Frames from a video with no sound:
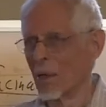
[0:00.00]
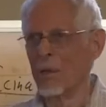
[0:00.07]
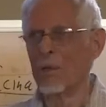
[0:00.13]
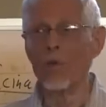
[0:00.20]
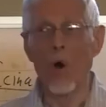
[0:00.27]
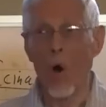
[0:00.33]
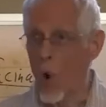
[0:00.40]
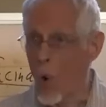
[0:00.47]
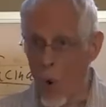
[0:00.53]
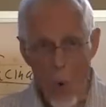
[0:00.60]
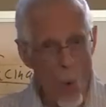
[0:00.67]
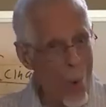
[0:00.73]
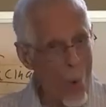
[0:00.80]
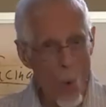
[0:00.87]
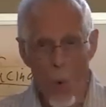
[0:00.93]

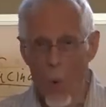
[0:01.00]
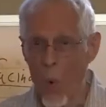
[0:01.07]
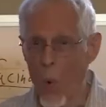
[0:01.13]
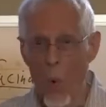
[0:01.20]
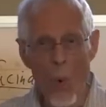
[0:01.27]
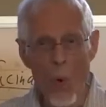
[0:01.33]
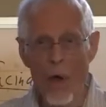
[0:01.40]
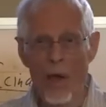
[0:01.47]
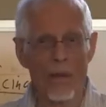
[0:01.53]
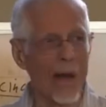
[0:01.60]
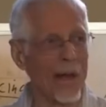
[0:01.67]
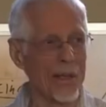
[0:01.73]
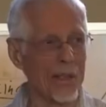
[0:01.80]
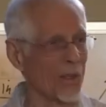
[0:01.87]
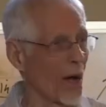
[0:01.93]
No,
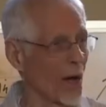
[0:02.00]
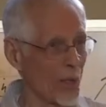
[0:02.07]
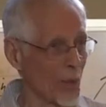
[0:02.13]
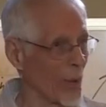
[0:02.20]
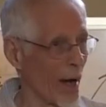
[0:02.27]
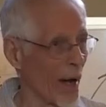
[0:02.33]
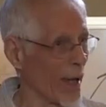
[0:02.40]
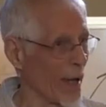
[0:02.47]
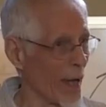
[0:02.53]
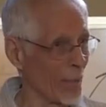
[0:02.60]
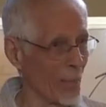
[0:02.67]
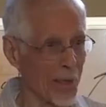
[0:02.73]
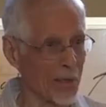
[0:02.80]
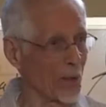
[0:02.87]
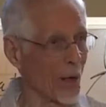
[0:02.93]
that is not who I am.
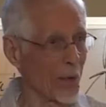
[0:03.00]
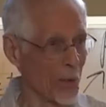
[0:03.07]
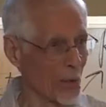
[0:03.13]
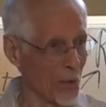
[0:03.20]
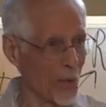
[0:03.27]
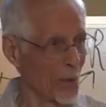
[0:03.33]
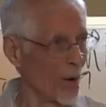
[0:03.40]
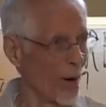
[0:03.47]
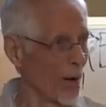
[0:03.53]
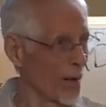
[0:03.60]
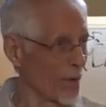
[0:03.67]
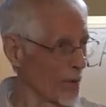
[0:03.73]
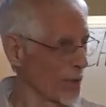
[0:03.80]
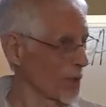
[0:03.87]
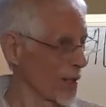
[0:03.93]
That is not who you are
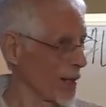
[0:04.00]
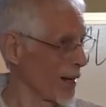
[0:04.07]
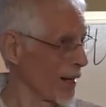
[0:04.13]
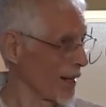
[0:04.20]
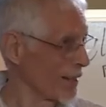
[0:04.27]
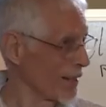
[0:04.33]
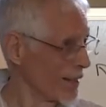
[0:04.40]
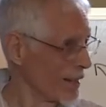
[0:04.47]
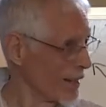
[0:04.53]
if you're shy.